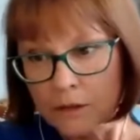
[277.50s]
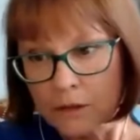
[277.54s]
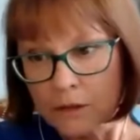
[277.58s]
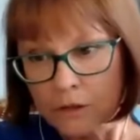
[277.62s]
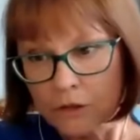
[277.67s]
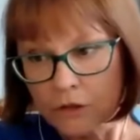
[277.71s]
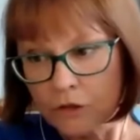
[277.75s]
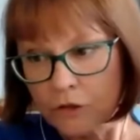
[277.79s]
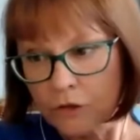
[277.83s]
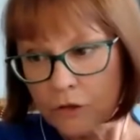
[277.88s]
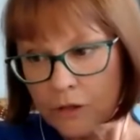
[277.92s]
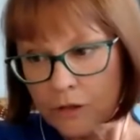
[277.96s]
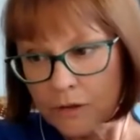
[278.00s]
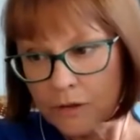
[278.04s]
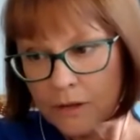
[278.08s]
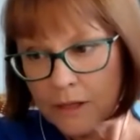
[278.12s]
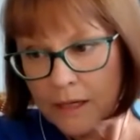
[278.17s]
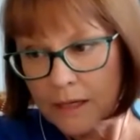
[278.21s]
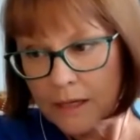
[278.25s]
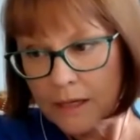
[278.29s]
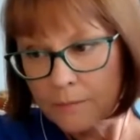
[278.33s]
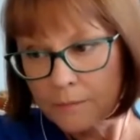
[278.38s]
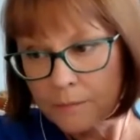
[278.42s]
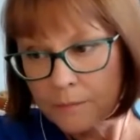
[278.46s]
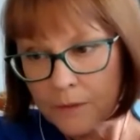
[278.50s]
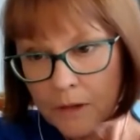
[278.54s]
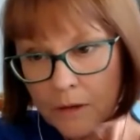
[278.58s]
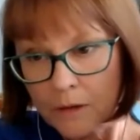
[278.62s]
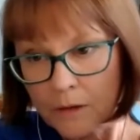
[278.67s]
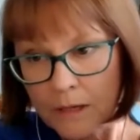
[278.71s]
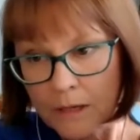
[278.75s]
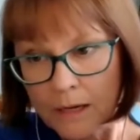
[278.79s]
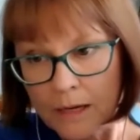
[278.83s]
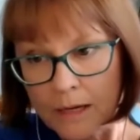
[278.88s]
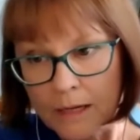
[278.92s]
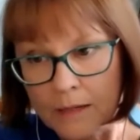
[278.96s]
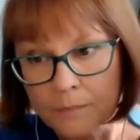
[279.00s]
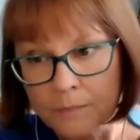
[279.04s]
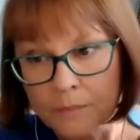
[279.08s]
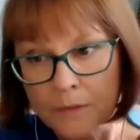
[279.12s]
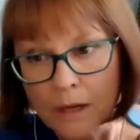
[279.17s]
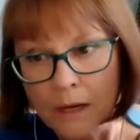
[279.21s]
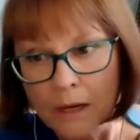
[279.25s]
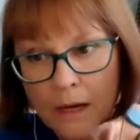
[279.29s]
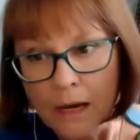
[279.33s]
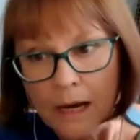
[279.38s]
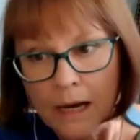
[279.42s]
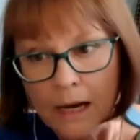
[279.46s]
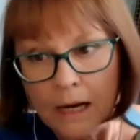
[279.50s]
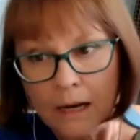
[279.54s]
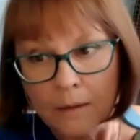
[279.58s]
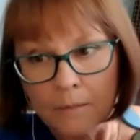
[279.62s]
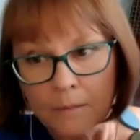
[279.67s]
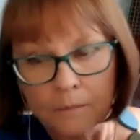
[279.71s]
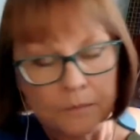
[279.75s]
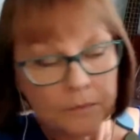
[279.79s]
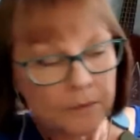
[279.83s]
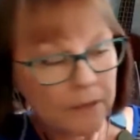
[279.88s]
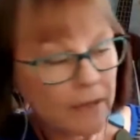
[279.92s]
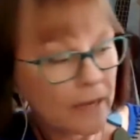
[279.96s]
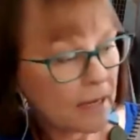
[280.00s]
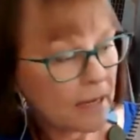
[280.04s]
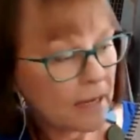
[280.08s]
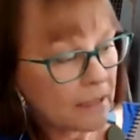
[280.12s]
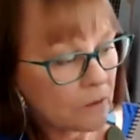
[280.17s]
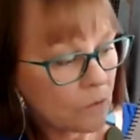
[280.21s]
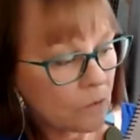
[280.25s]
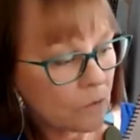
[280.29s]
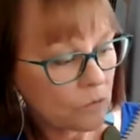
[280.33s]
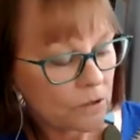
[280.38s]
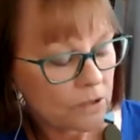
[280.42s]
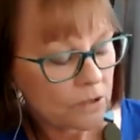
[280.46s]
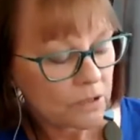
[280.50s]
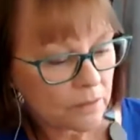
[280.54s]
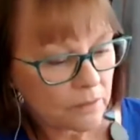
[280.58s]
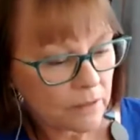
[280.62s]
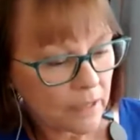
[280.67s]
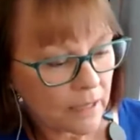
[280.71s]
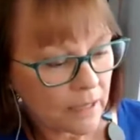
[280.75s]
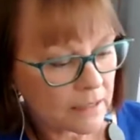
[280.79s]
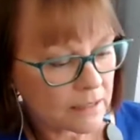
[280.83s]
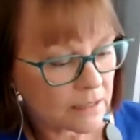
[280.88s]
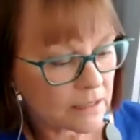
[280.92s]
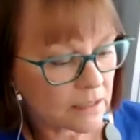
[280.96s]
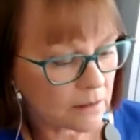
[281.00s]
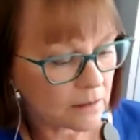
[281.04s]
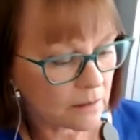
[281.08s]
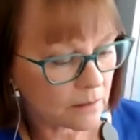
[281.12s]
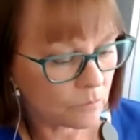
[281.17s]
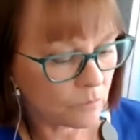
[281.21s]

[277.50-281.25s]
student there, okay? And it also has,